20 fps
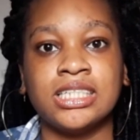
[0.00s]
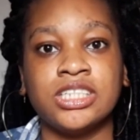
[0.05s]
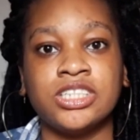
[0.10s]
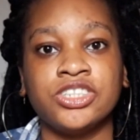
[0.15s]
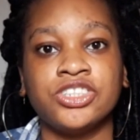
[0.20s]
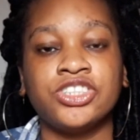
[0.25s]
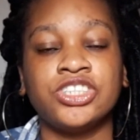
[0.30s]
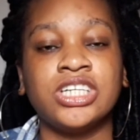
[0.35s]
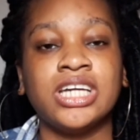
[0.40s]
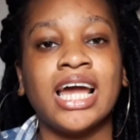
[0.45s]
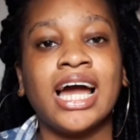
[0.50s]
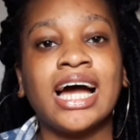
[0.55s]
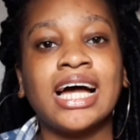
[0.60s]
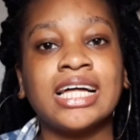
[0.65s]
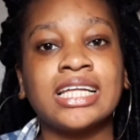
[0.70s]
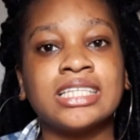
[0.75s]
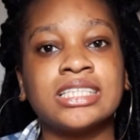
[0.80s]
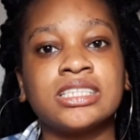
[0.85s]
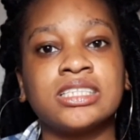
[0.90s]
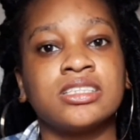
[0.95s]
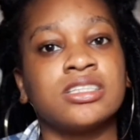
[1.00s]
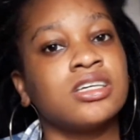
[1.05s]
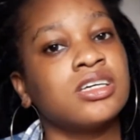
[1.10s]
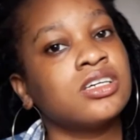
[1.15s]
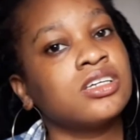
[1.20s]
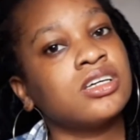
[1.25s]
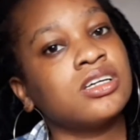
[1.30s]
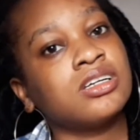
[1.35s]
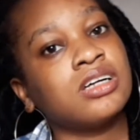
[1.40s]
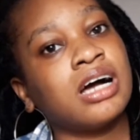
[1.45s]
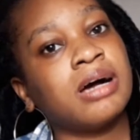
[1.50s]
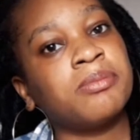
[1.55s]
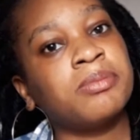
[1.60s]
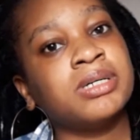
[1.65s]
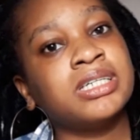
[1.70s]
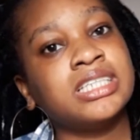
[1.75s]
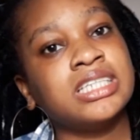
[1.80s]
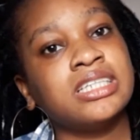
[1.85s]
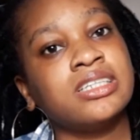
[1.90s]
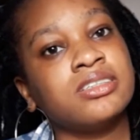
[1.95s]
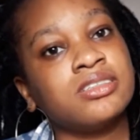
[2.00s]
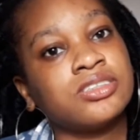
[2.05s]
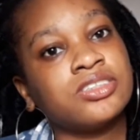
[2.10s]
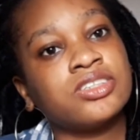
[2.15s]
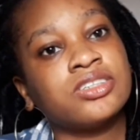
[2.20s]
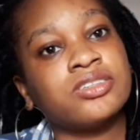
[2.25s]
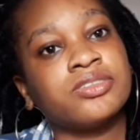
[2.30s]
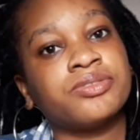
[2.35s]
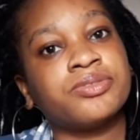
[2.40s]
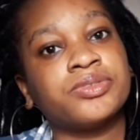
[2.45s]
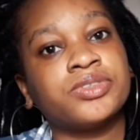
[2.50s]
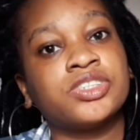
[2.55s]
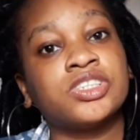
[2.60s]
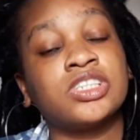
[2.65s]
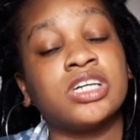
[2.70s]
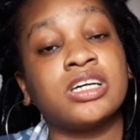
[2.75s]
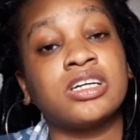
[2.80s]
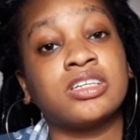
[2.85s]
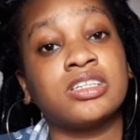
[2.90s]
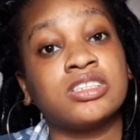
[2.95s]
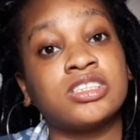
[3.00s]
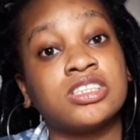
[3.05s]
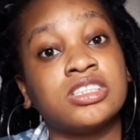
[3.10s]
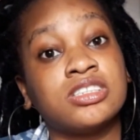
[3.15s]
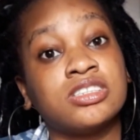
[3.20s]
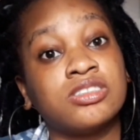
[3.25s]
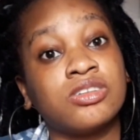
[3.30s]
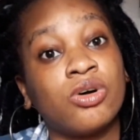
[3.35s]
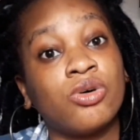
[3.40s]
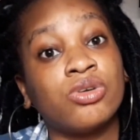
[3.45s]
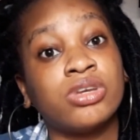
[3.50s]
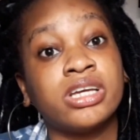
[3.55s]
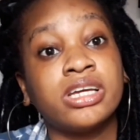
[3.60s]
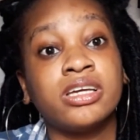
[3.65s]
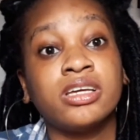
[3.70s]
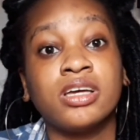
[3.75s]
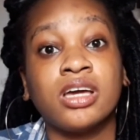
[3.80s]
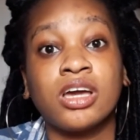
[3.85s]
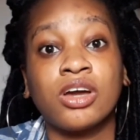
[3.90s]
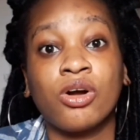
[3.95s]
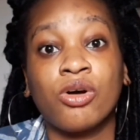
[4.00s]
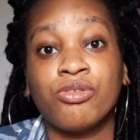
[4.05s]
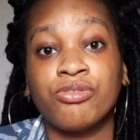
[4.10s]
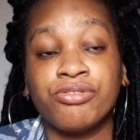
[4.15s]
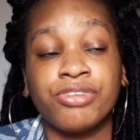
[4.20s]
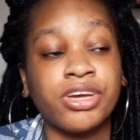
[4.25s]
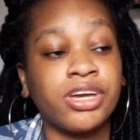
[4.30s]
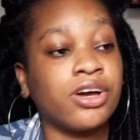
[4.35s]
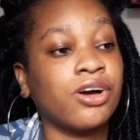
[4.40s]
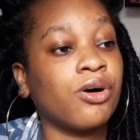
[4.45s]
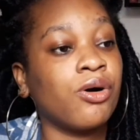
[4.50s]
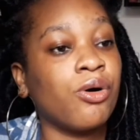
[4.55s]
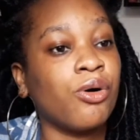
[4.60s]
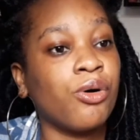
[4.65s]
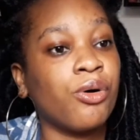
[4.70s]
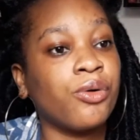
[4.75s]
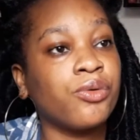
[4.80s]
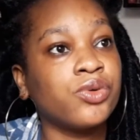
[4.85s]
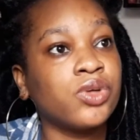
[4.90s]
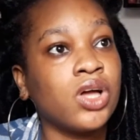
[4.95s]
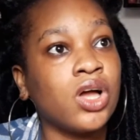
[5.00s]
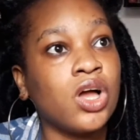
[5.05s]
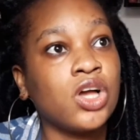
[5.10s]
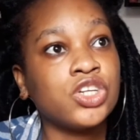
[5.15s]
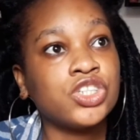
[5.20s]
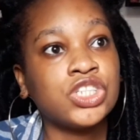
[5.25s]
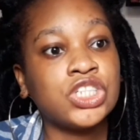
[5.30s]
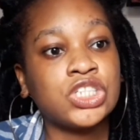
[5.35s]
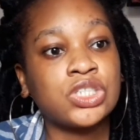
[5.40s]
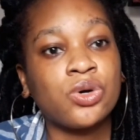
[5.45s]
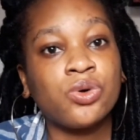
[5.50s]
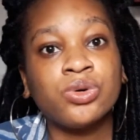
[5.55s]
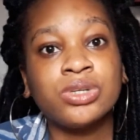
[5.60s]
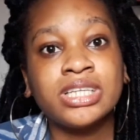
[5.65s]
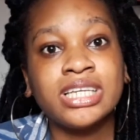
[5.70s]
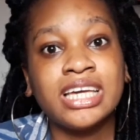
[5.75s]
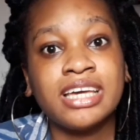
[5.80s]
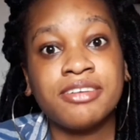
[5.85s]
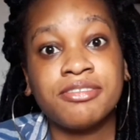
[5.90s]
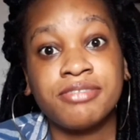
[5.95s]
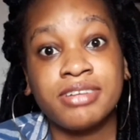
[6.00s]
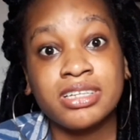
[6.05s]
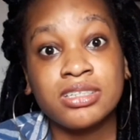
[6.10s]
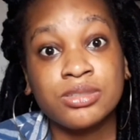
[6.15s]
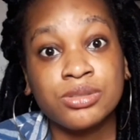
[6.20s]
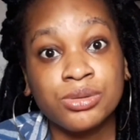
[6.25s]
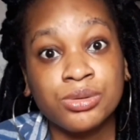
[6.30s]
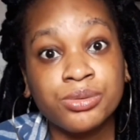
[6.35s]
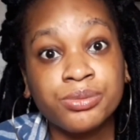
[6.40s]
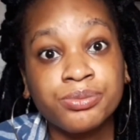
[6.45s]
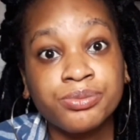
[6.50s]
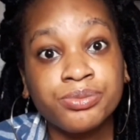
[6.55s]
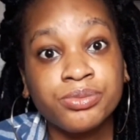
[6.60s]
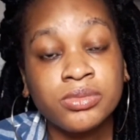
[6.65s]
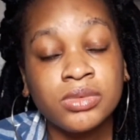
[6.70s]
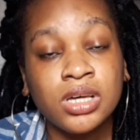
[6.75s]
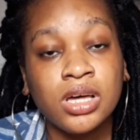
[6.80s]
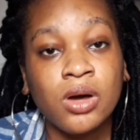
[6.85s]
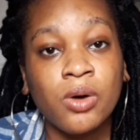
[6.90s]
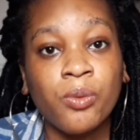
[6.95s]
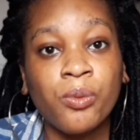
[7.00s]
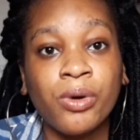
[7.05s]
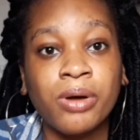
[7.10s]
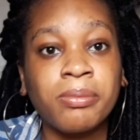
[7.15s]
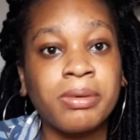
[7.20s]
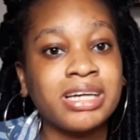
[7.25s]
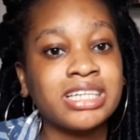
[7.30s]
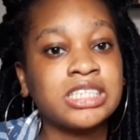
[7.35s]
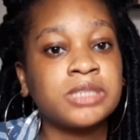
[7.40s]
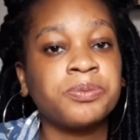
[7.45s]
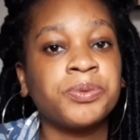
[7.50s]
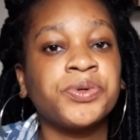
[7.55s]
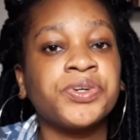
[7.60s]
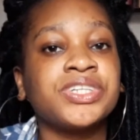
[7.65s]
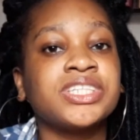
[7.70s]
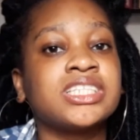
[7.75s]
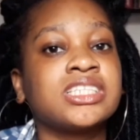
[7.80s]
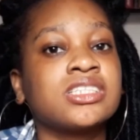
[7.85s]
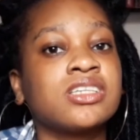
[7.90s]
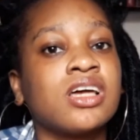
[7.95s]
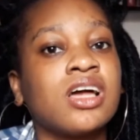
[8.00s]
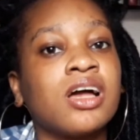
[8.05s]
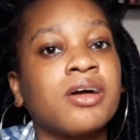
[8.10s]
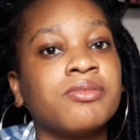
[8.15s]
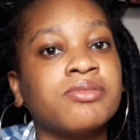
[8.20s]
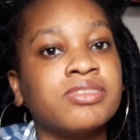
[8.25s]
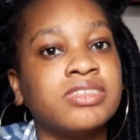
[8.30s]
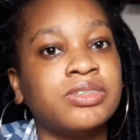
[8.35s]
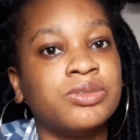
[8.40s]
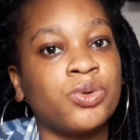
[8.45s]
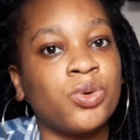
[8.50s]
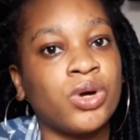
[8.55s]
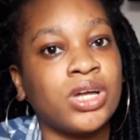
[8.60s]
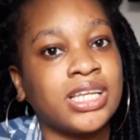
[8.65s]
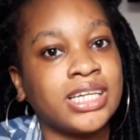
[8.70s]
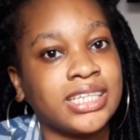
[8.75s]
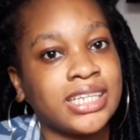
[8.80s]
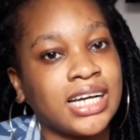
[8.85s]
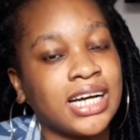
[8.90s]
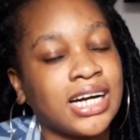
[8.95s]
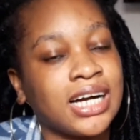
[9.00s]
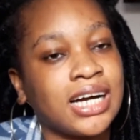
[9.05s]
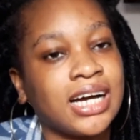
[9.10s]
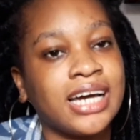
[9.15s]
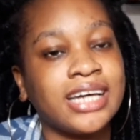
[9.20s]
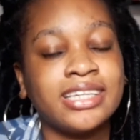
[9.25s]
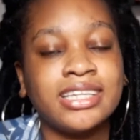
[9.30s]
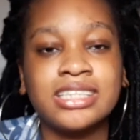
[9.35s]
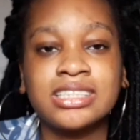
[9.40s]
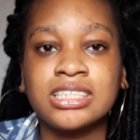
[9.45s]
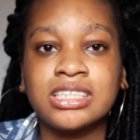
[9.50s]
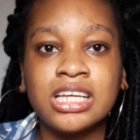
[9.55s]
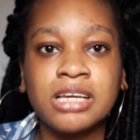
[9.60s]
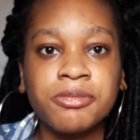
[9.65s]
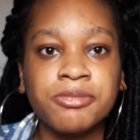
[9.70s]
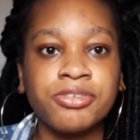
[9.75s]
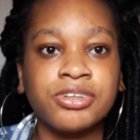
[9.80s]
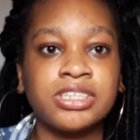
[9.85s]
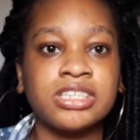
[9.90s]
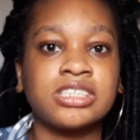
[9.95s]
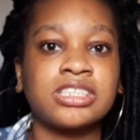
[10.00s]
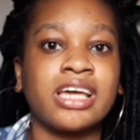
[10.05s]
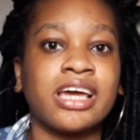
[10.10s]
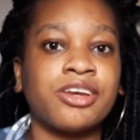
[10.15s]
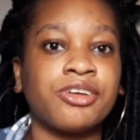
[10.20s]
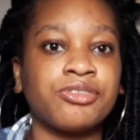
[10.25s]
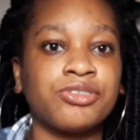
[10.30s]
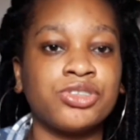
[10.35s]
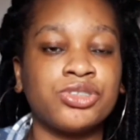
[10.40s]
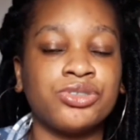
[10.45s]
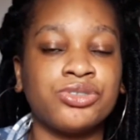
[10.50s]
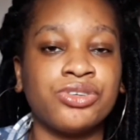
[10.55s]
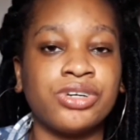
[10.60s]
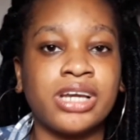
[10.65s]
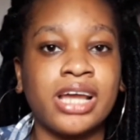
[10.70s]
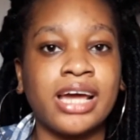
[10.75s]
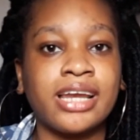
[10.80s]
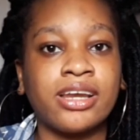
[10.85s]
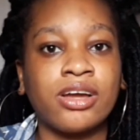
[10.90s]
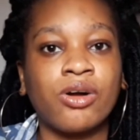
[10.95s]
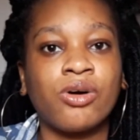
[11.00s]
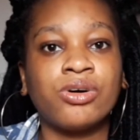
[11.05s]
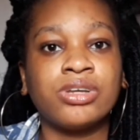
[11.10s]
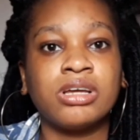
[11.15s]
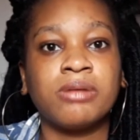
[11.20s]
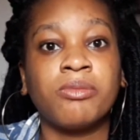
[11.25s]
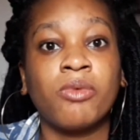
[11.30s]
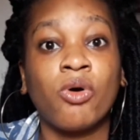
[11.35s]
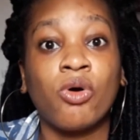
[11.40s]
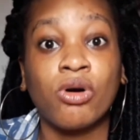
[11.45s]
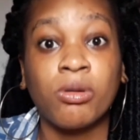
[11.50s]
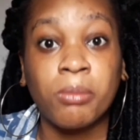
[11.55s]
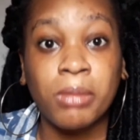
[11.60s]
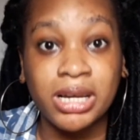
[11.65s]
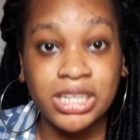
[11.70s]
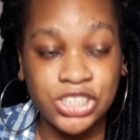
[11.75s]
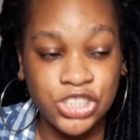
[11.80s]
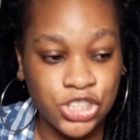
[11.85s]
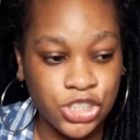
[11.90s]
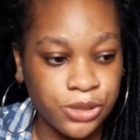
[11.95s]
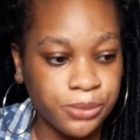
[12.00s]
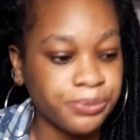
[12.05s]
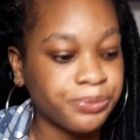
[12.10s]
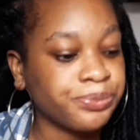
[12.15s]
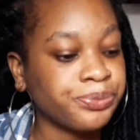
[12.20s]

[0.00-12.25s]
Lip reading: she has her body. She's only a conveyor, or she's only a vessel whereby spirits dwell in her. And there's a name for this kind of children, and they call them Ogbanji.